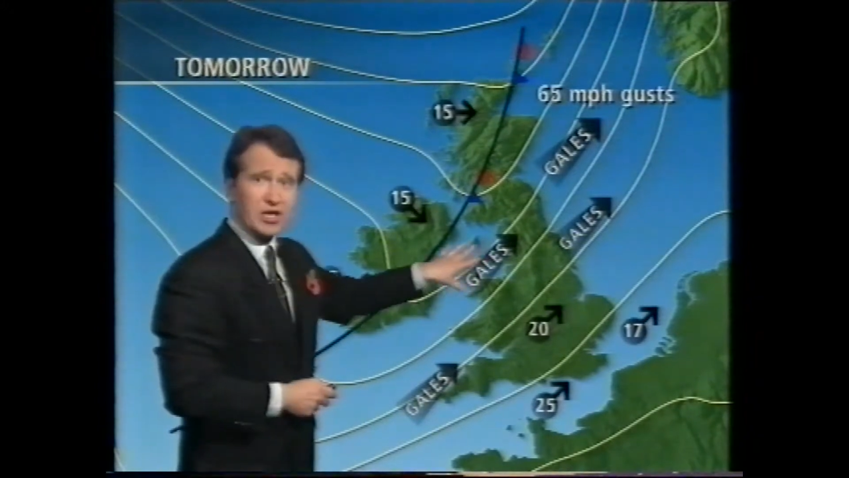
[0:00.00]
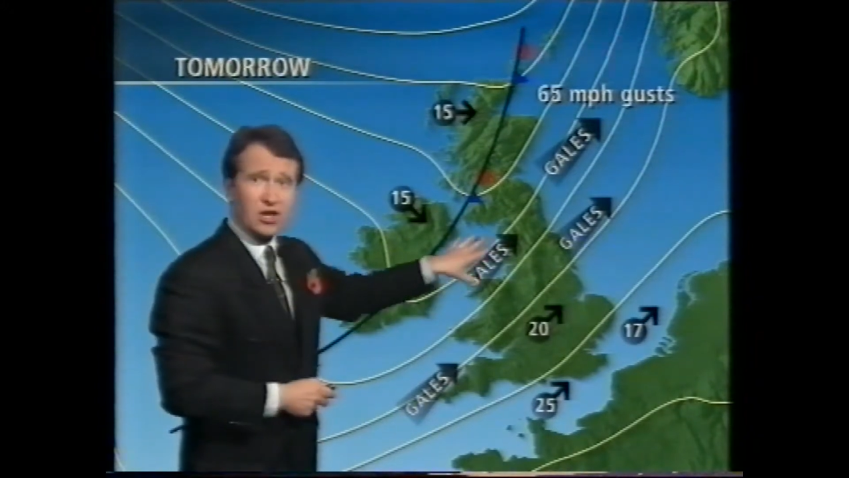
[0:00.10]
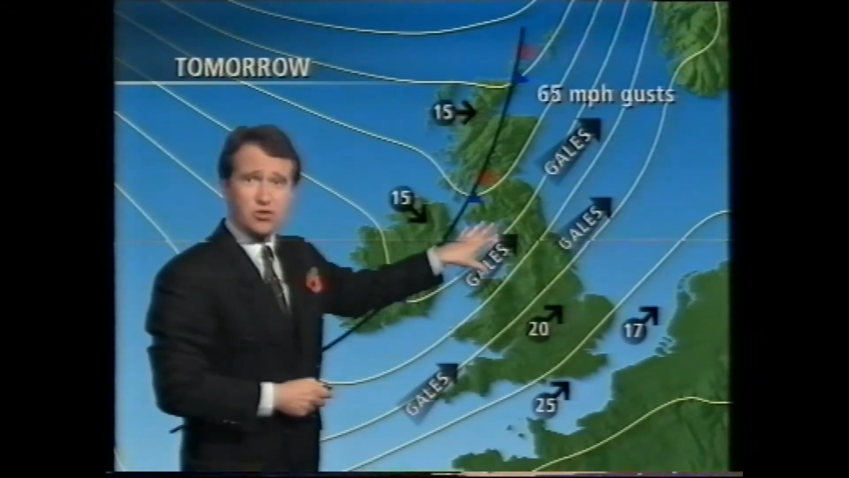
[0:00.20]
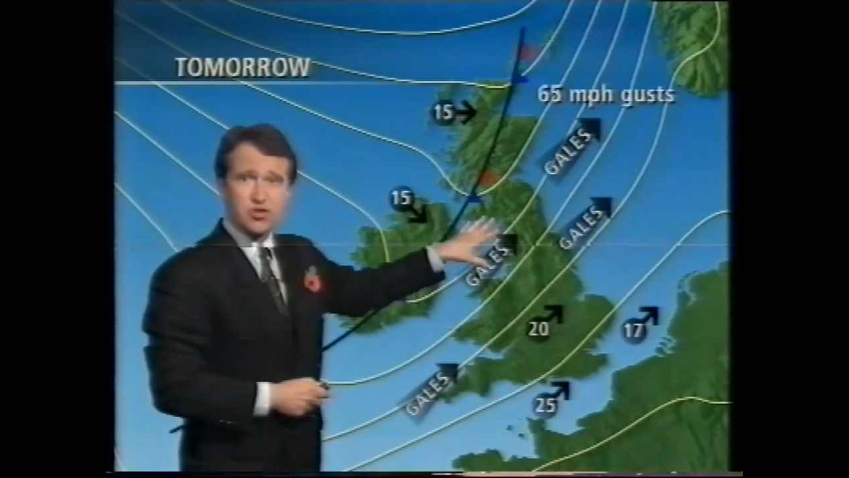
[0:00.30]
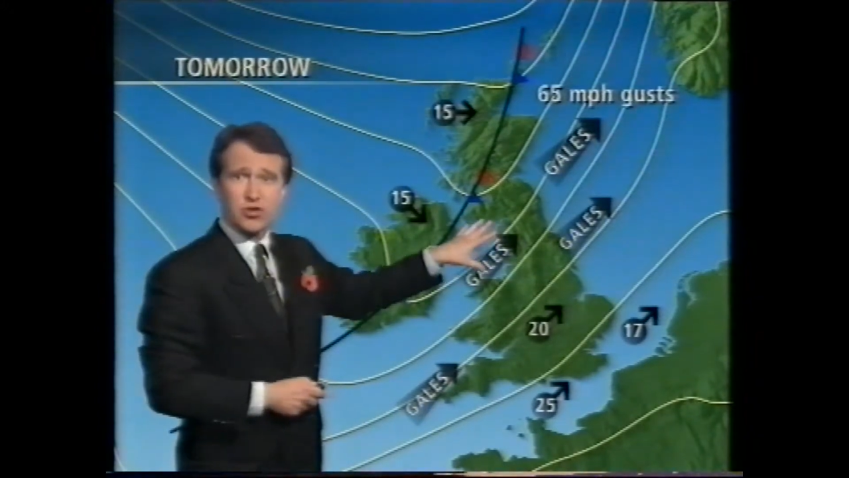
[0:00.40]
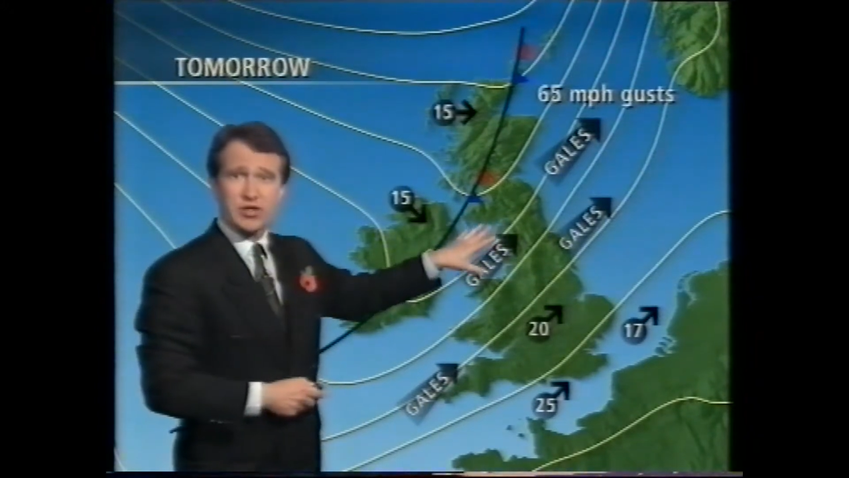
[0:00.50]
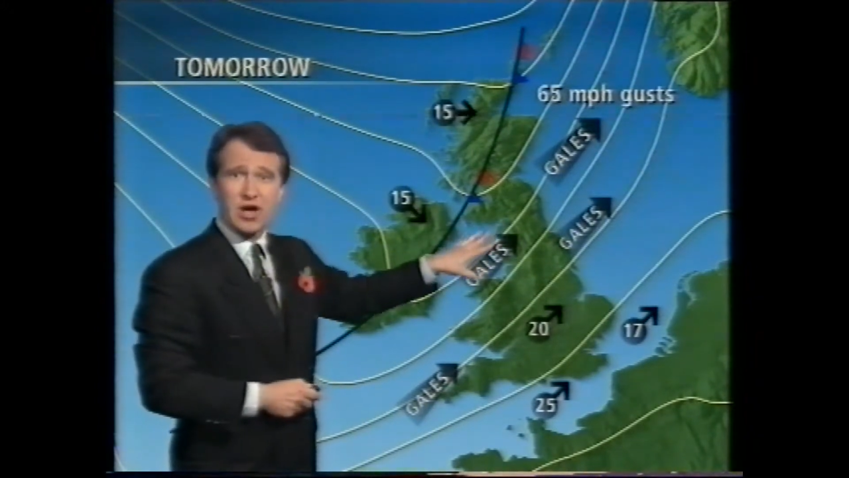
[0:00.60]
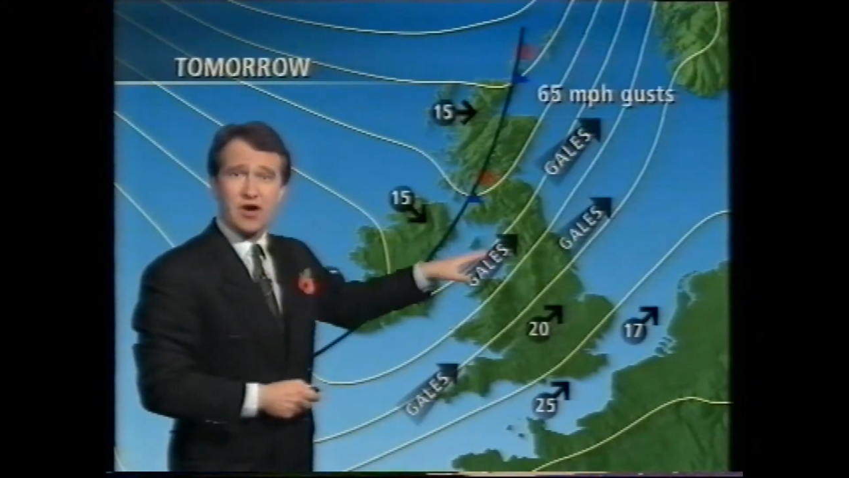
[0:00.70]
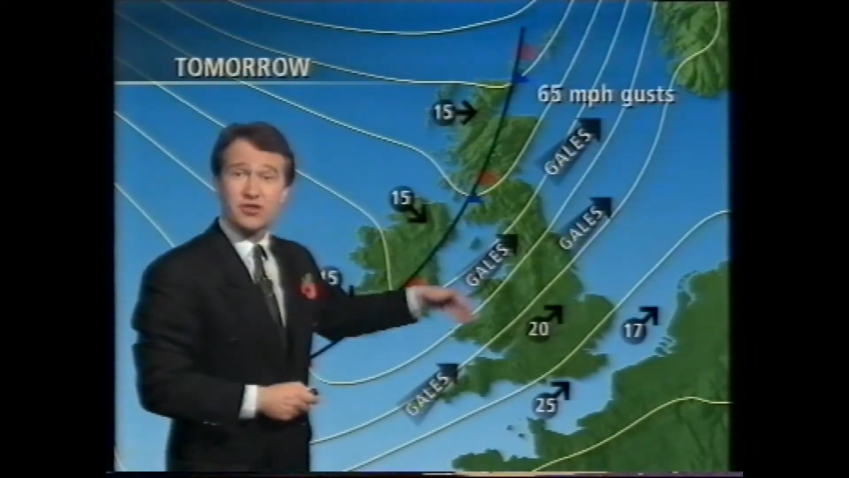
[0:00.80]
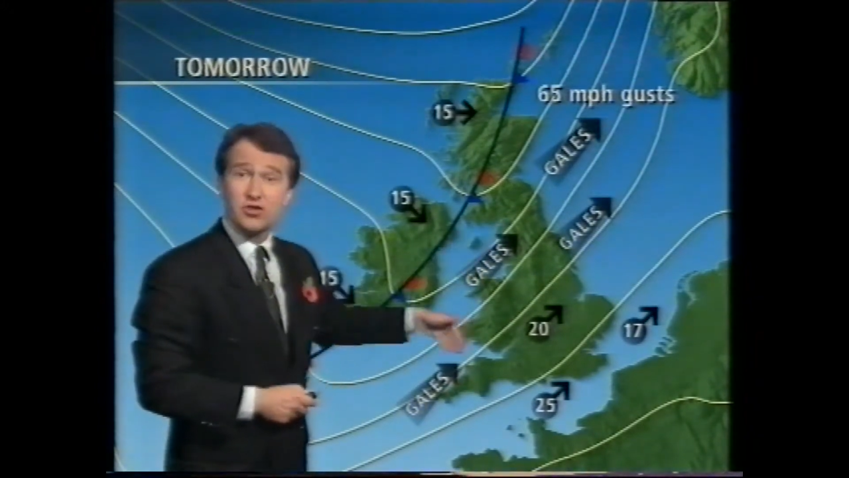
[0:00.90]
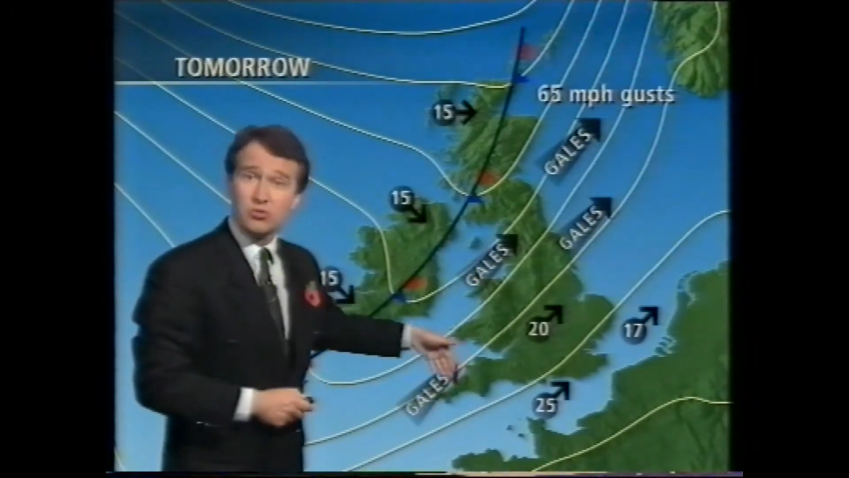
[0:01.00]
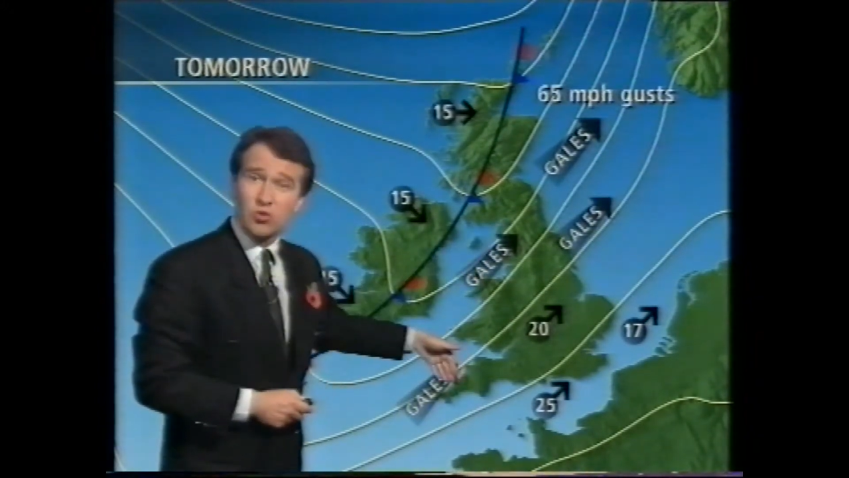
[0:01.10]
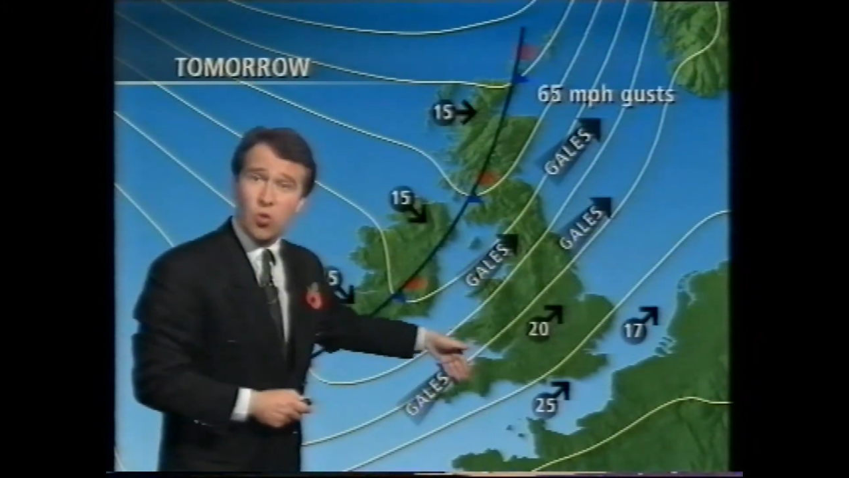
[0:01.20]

England during the afternoon,